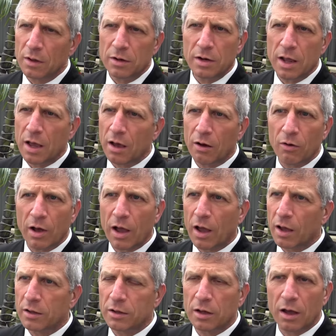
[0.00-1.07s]
No,
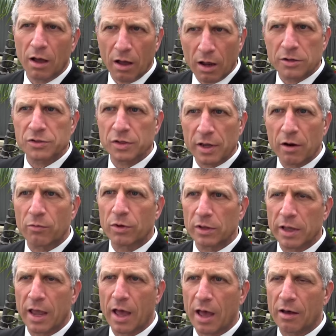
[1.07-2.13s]
I honestly
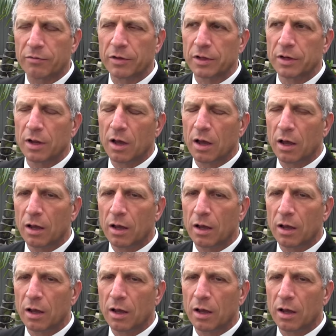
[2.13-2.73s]
really haven't.